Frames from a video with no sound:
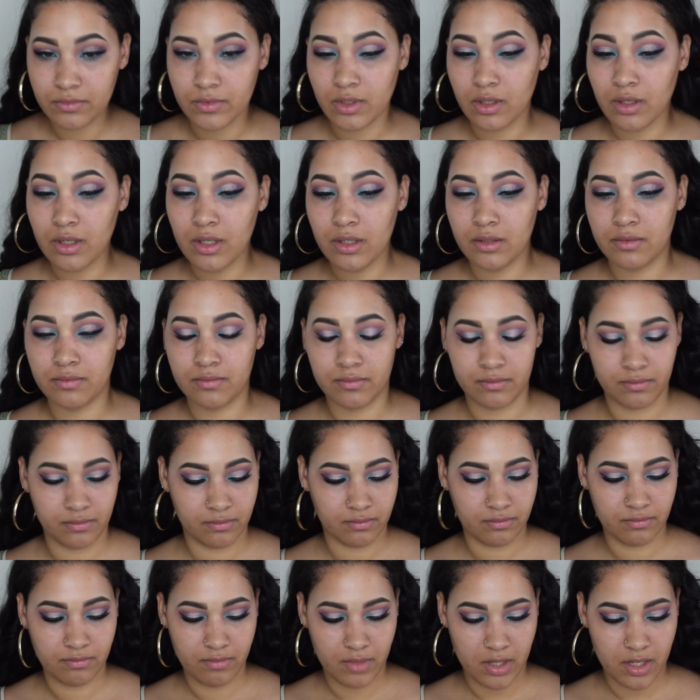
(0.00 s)
Oh,
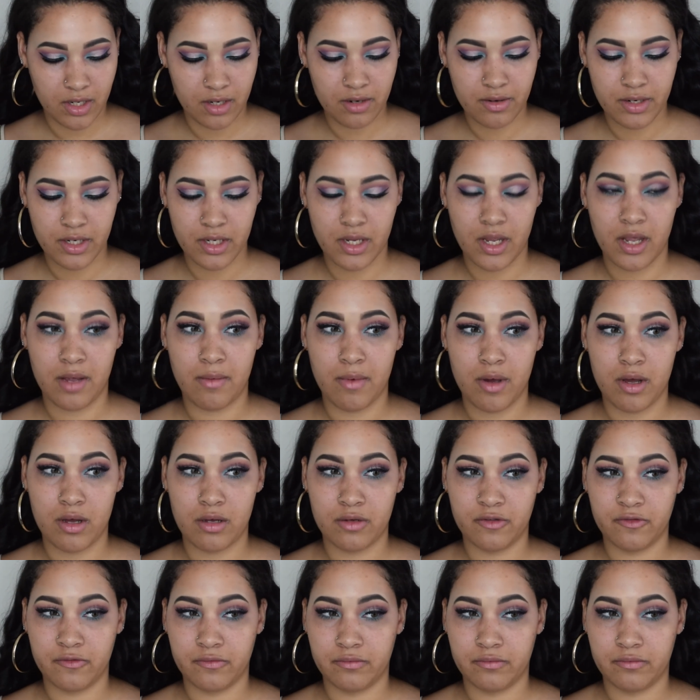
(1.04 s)
my earring came off.